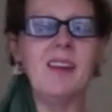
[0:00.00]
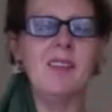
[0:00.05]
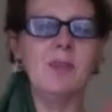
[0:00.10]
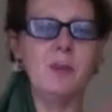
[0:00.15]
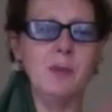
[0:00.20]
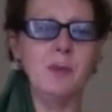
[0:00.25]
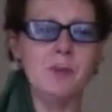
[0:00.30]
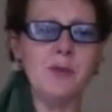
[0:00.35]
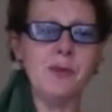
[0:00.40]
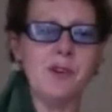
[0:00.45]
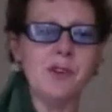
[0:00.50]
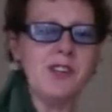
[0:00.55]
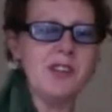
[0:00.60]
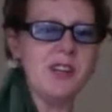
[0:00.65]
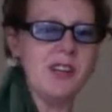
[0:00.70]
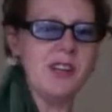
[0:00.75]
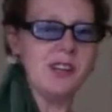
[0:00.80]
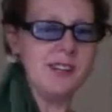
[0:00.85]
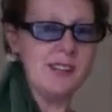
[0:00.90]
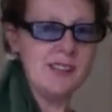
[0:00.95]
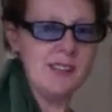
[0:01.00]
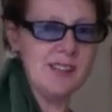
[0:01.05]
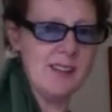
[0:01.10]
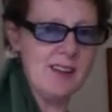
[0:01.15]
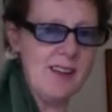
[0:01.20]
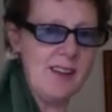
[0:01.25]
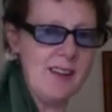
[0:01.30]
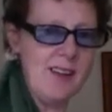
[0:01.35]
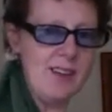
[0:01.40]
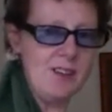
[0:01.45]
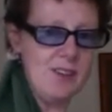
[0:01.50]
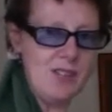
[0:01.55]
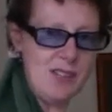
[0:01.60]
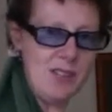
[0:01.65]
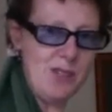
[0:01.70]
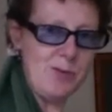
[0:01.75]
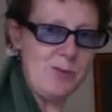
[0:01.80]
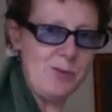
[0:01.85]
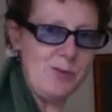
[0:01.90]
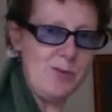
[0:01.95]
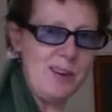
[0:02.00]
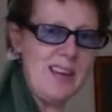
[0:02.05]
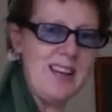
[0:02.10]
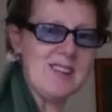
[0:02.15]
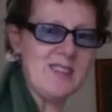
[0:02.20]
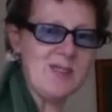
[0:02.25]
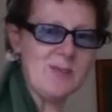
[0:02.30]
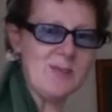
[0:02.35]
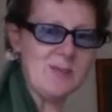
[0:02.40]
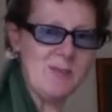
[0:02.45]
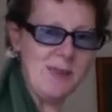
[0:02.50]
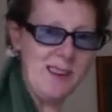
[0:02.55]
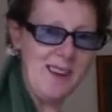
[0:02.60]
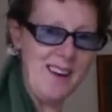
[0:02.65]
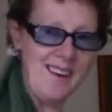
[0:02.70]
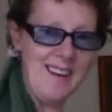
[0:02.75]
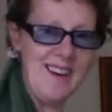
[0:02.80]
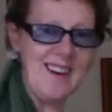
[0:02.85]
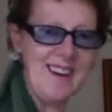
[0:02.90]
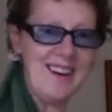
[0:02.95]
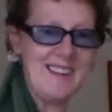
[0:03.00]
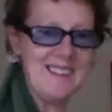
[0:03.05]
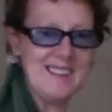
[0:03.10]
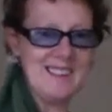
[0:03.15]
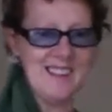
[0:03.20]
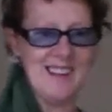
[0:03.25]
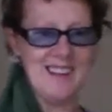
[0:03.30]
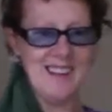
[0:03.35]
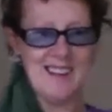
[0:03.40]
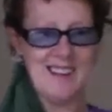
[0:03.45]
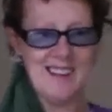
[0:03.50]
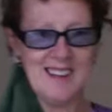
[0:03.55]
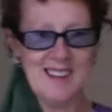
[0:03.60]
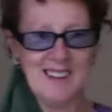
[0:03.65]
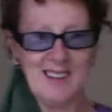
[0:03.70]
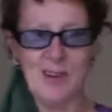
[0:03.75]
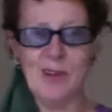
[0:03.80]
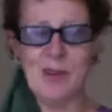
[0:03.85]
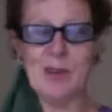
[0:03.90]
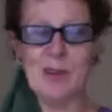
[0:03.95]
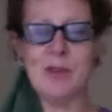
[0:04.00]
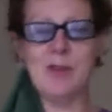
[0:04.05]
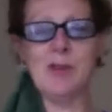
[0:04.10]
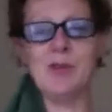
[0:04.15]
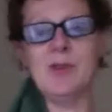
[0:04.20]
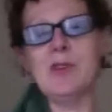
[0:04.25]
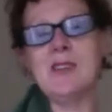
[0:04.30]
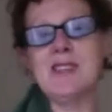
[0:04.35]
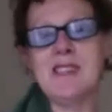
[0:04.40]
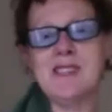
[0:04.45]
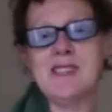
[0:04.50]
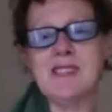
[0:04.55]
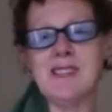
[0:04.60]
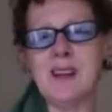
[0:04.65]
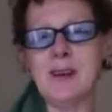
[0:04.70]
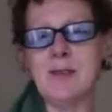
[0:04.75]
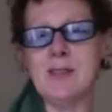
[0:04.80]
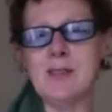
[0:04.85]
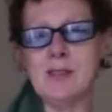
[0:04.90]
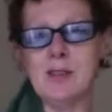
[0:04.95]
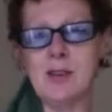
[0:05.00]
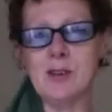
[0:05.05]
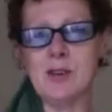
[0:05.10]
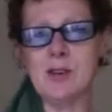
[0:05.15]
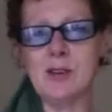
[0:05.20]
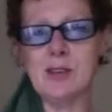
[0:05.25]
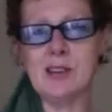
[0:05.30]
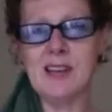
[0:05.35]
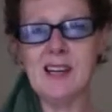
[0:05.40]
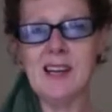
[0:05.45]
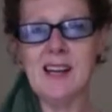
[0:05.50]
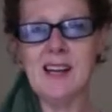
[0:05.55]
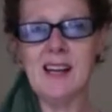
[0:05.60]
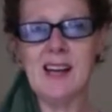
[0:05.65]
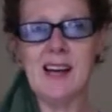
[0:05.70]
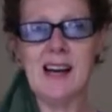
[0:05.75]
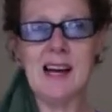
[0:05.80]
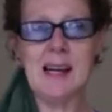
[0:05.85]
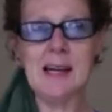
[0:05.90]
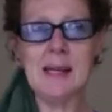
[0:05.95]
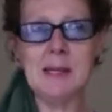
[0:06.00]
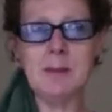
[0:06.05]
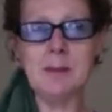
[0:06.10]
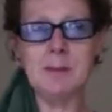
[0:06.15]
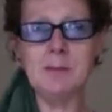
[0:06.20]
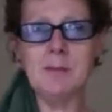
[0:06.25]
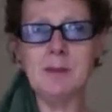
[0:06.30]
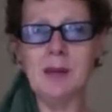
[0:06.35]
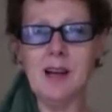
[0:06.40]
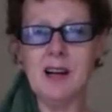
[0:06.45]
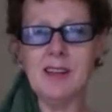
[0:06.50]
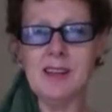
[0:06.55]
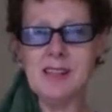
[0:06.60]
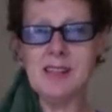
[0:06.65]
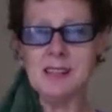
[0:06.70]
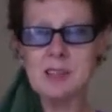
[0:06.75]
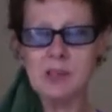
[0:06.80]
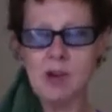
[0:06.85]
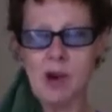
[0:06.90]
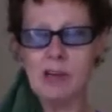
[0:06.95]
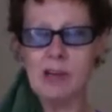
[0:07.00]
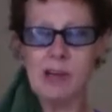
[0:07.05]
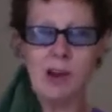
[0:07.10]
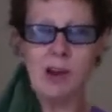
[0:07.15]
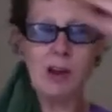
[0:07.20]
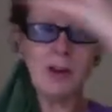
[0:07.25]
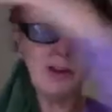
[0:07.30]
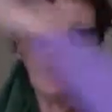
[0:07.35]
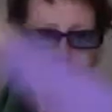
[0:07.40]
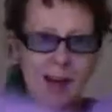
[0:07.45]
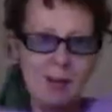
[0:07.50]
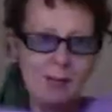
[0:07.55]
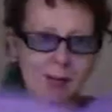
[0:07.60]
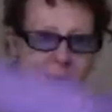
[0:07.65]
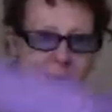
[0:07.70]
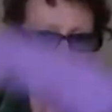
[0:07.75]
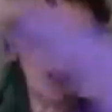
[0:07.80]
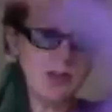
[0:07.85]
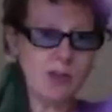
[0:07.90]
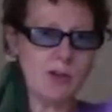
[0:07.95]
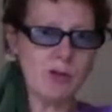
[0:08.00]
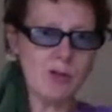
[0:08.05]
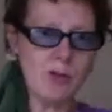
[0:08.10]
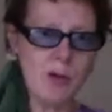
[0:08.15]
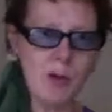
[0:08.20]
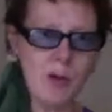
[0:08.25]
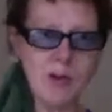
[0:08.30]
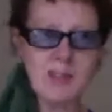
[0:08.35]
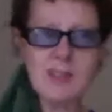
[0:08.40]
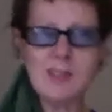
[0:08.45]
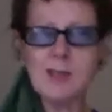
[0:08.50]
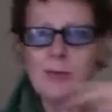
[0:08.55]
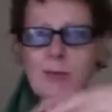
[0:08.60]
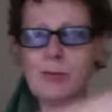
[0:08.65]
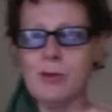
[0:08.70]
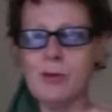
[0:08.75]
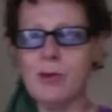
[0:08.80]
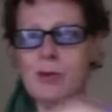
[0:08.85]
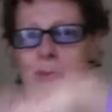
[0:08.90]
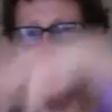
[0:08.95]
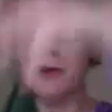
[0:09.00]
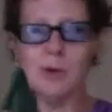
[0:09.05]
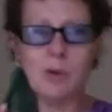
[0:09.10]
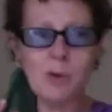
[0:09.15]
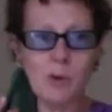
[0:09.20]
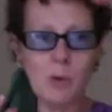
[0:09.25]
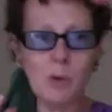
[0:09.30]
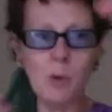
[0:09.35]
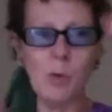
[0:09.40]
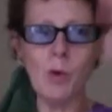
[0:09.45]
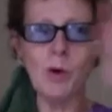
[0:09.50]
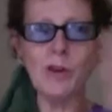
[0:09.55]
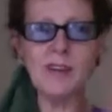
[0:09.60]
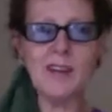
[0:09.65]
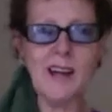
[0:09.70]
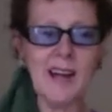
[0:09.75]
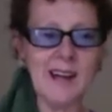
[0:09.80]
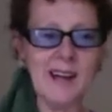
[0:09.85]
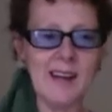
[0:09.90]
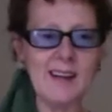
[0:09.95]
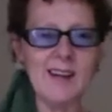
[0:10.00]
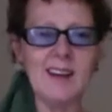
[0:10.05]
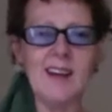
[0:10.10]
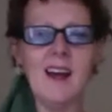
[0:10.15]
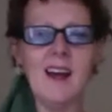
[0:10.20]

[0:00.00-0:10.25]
The fridge is just a reach behind all of the cooker stuff. So there's not a lot of having to cross the room and coordinate.